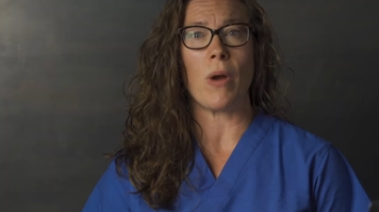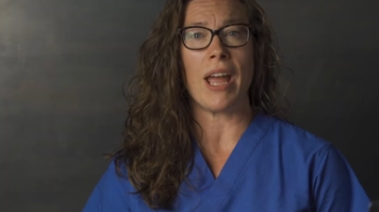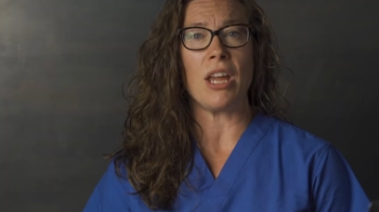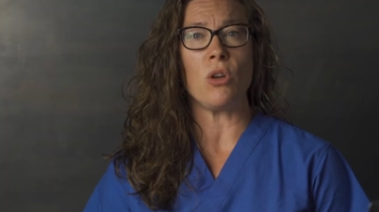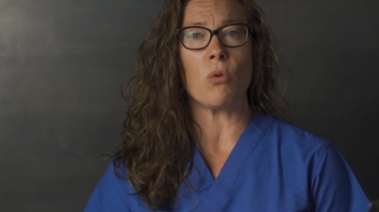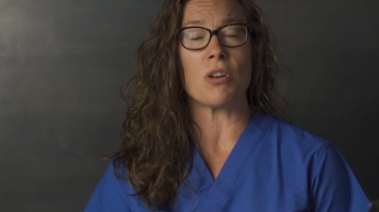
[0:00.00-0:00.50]

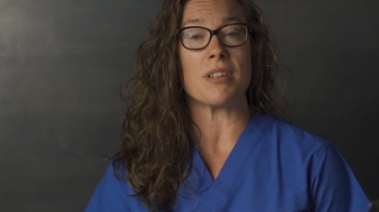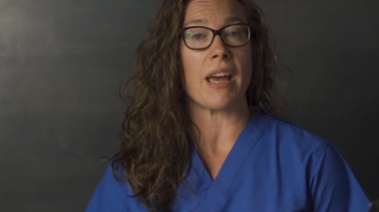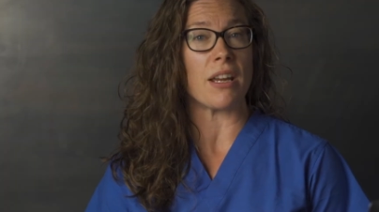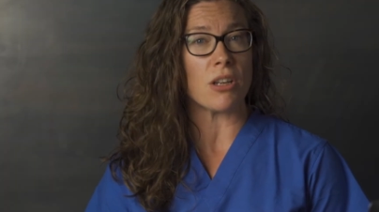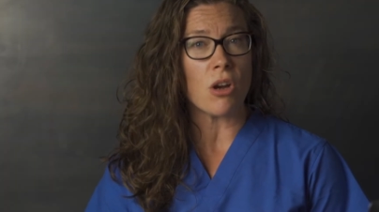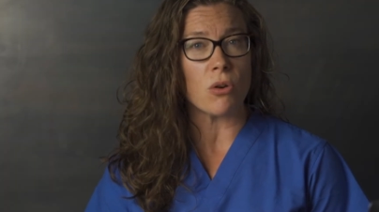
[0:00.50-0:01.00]
way you are
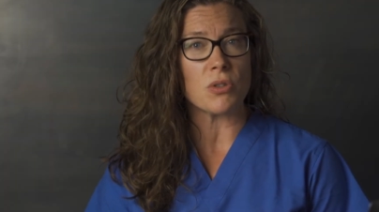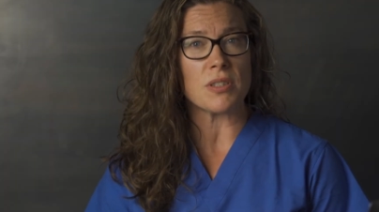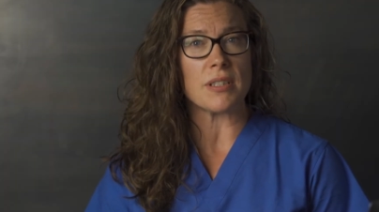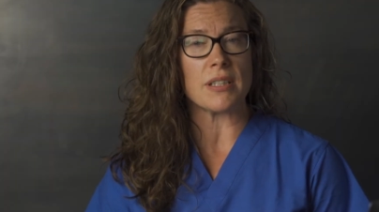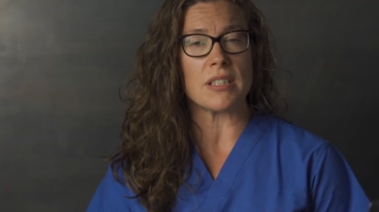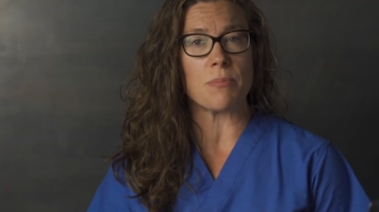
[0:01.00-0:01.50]

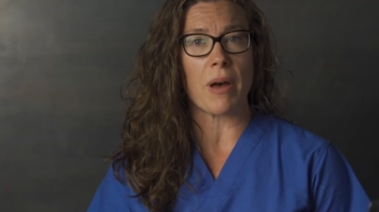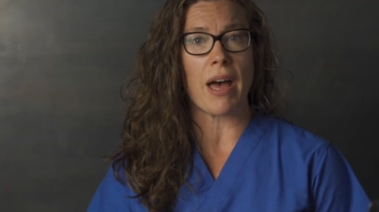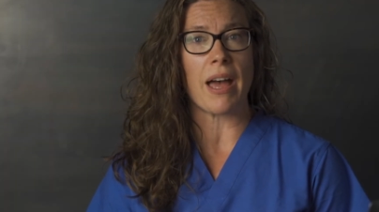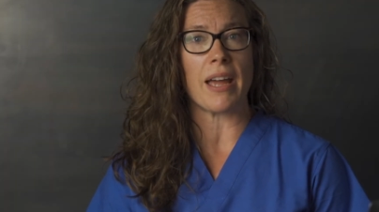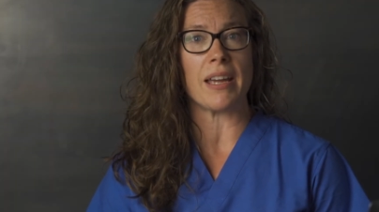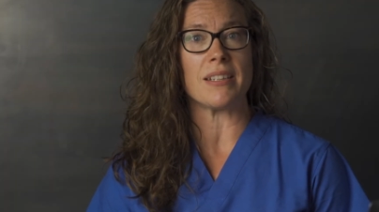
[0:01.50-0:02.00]
diagnosed is
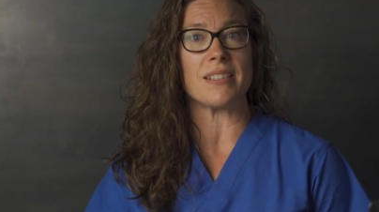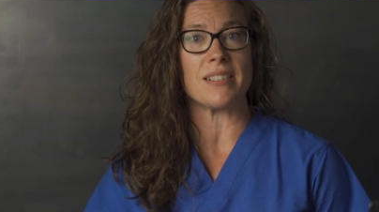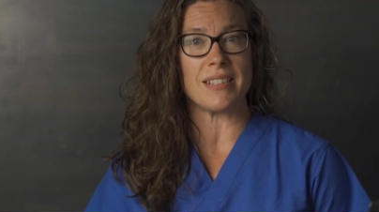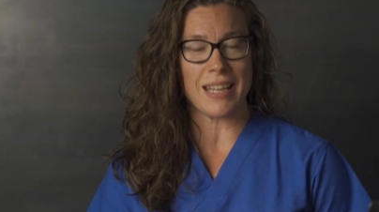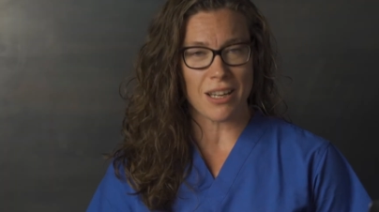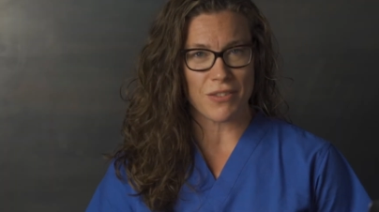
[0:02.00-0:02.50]
by
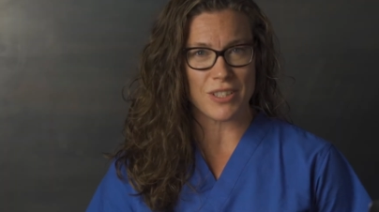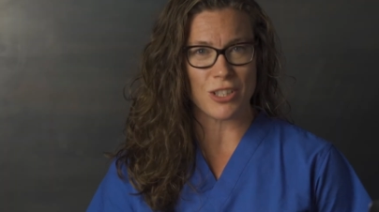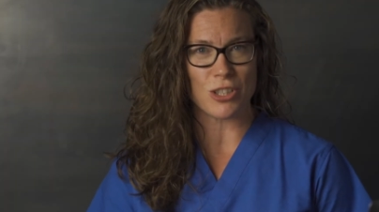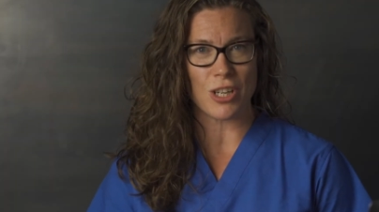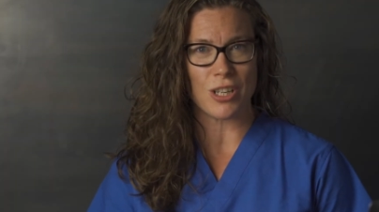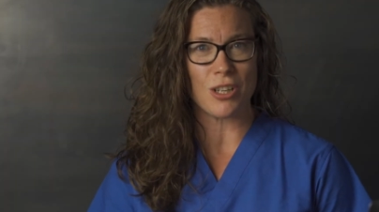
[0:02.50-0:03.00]
seeing a
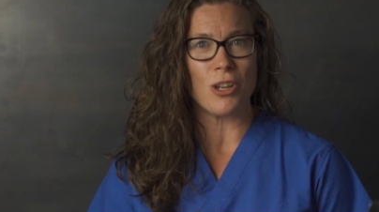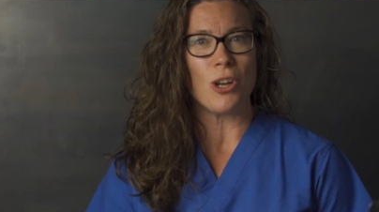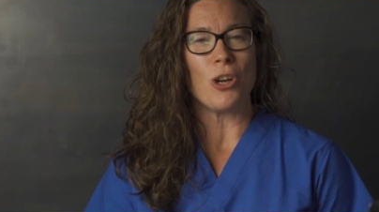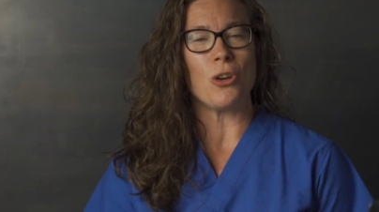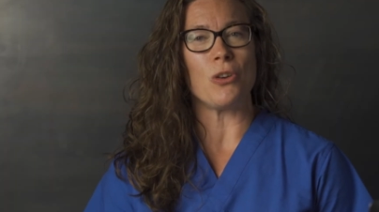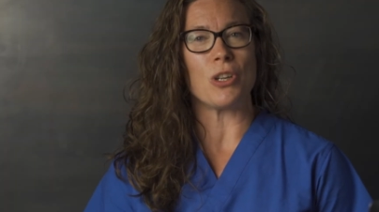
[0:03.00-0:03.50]
physician
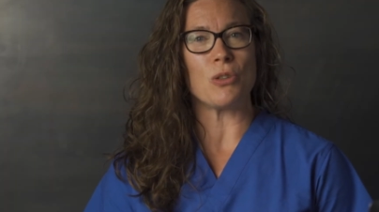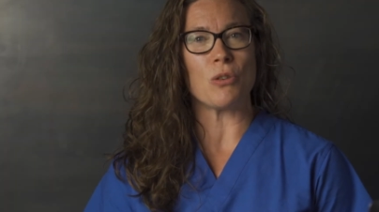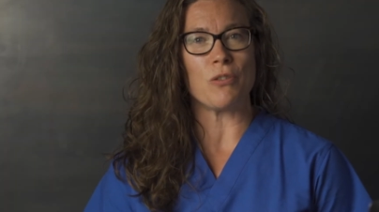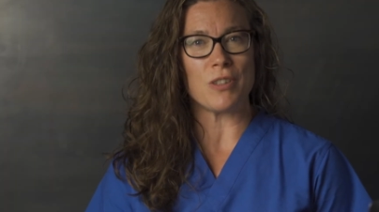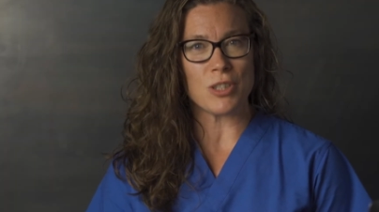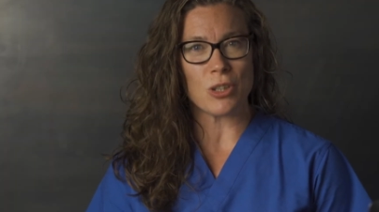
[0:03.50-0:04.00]
who can do
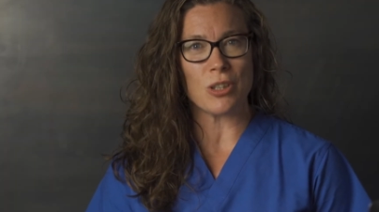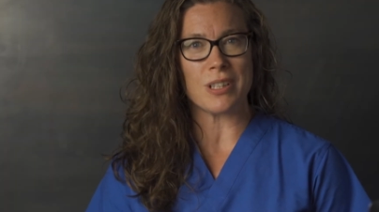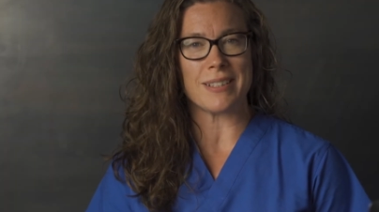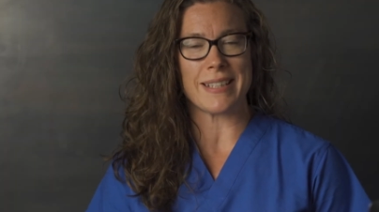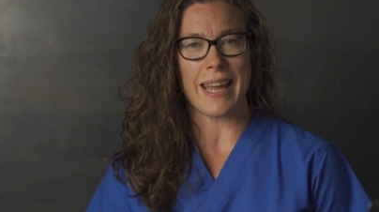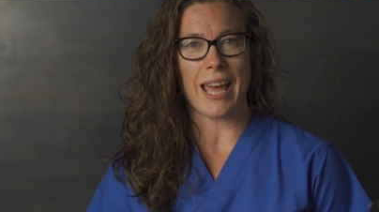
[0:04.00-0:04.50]
a physical
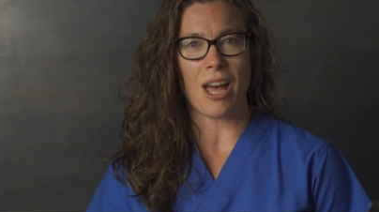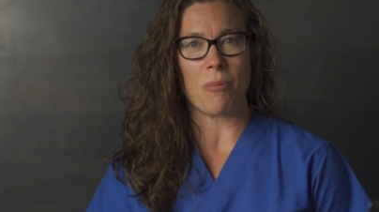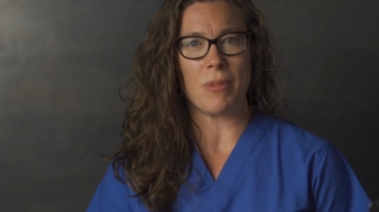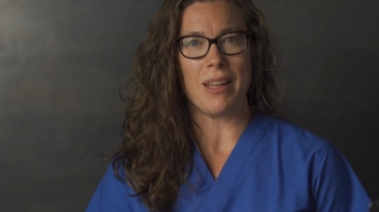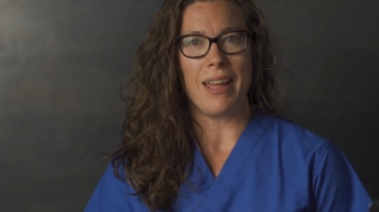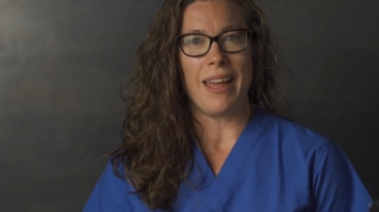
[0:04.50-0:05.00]

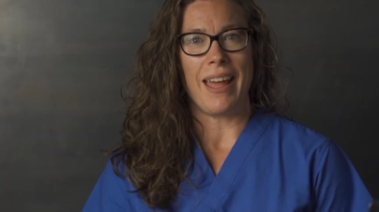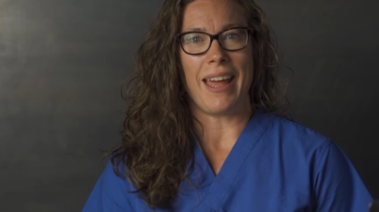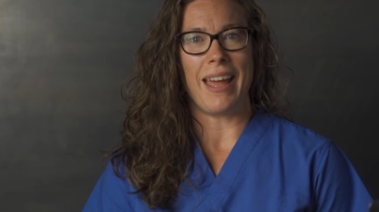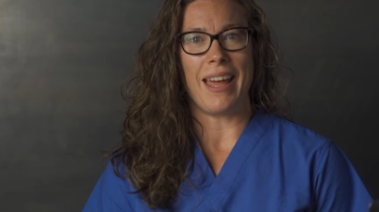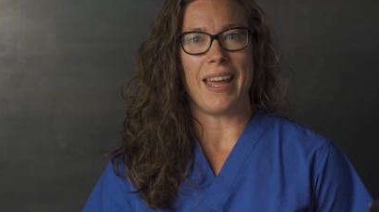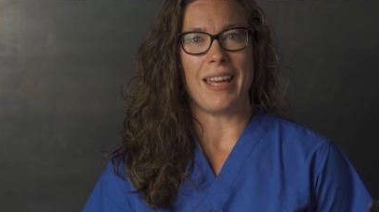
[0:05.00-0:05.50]
exam
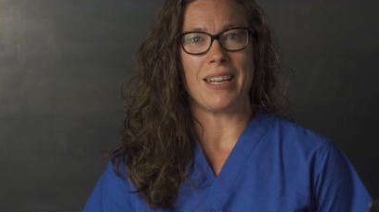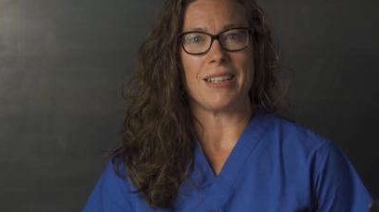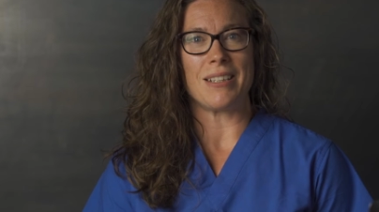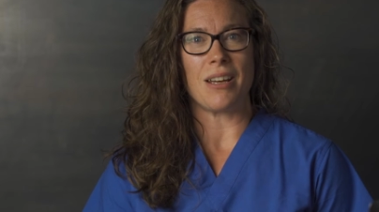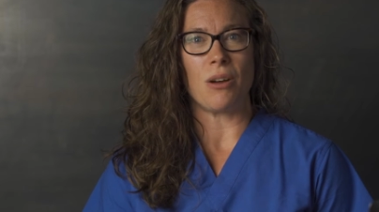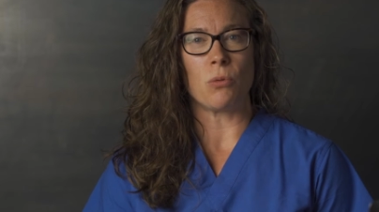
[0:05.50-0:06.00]

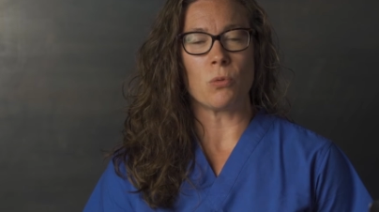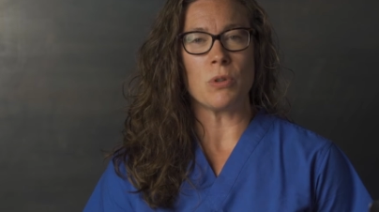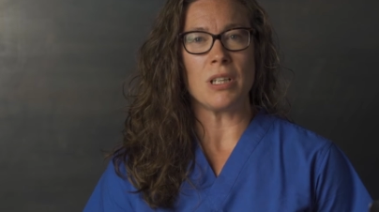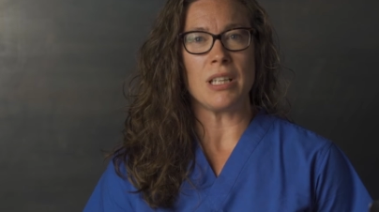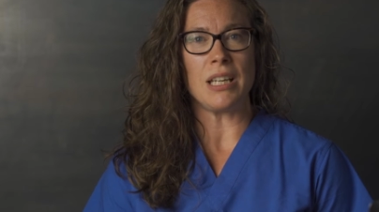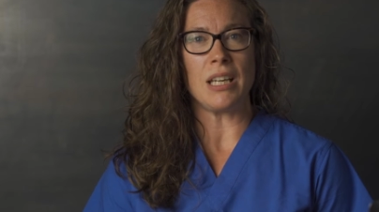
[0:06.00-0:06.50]
and
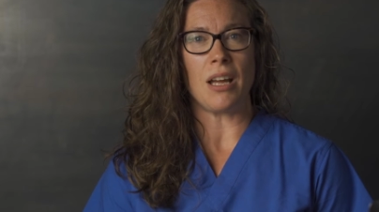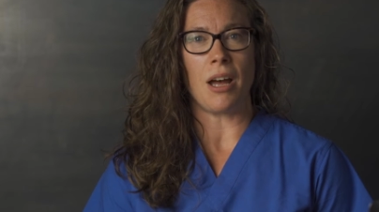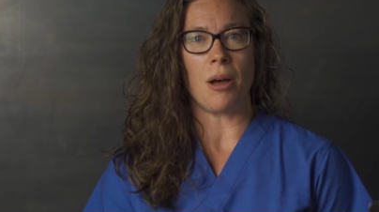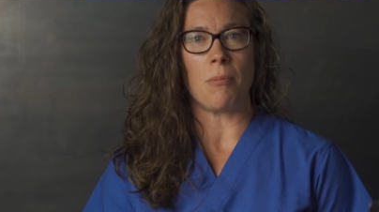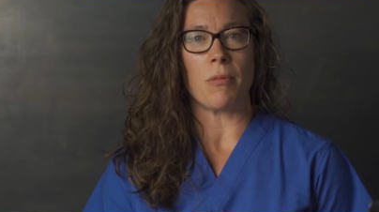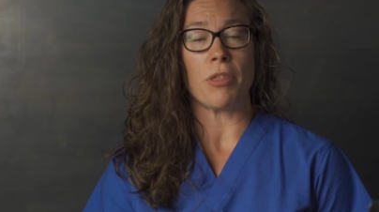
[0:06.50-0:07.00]
really
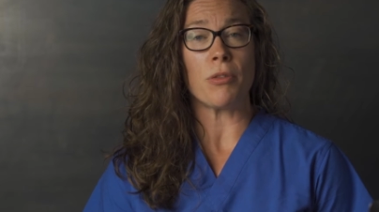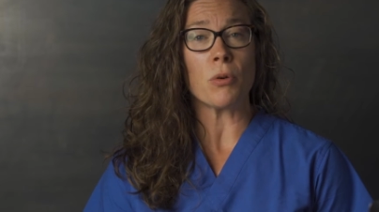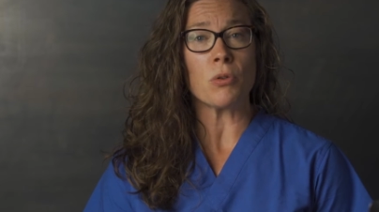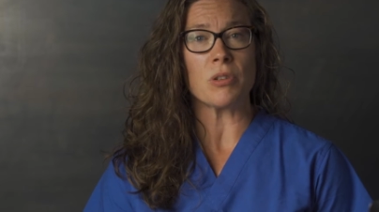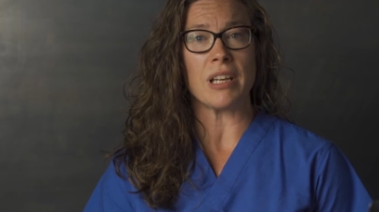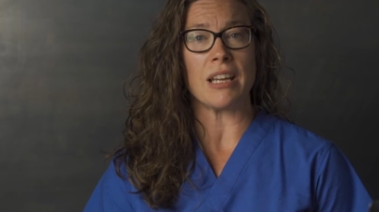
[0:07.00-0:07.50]
um,
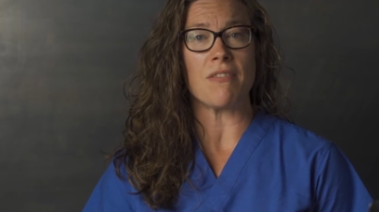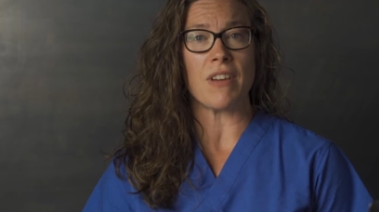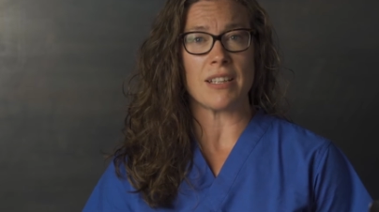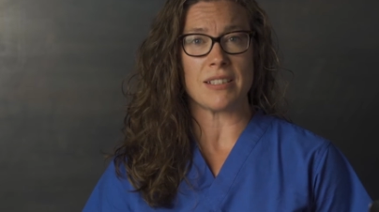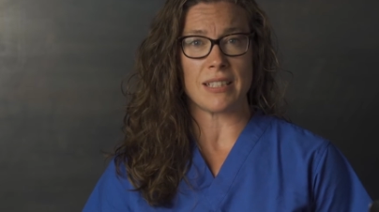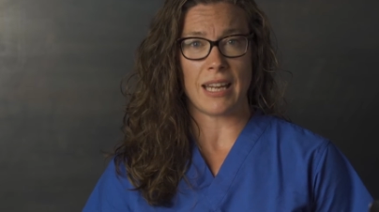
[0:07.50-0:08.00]
thoroughly
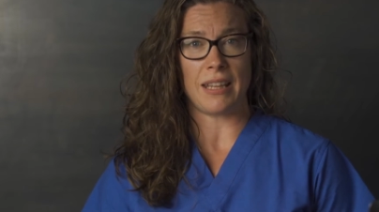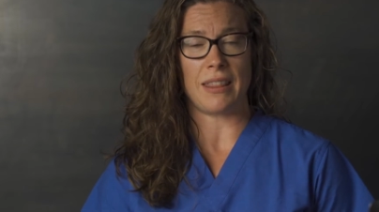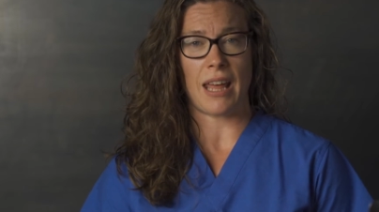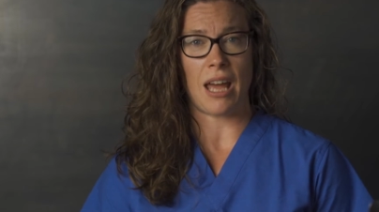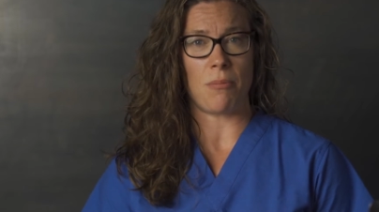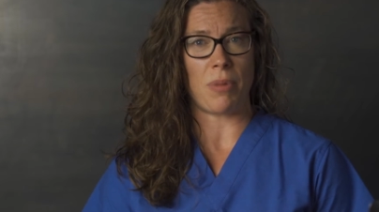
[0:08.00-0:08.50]
investigate
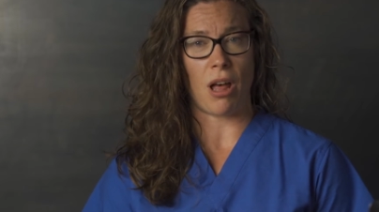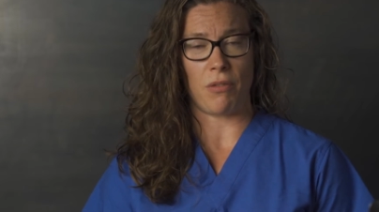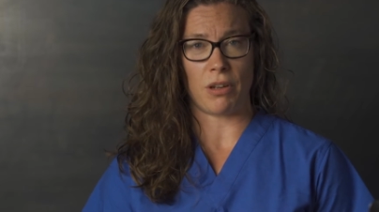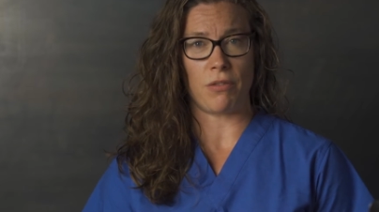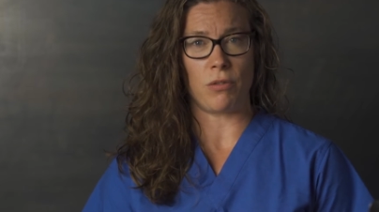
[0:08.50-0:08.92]
that pelvic